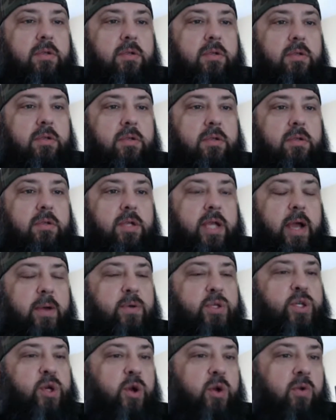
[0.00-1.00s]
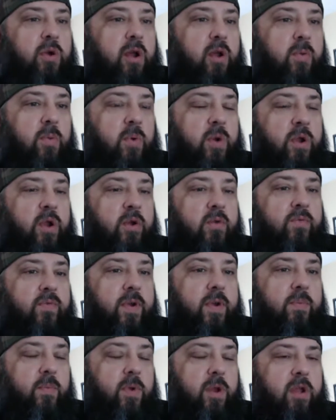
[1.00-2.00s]
Yeah, I was joking around on one of
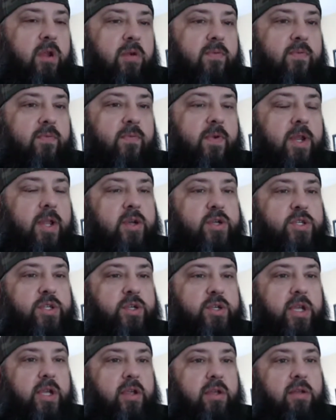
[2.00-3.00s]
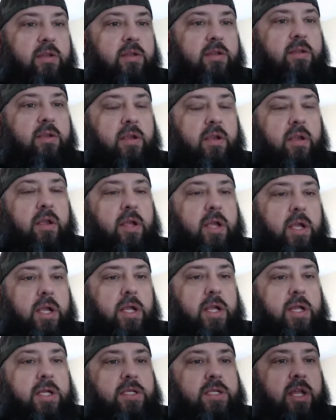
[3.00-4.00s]
your videos you did, and
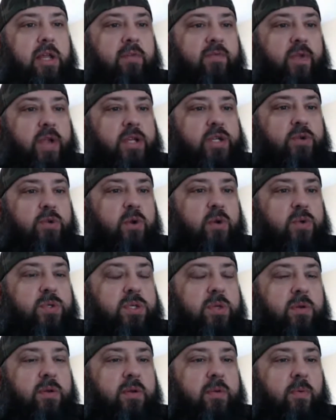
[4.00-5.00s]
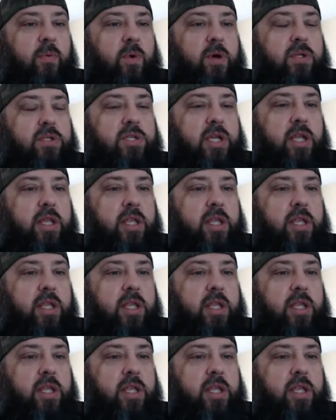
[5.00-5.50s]
I said if Ichiro was in the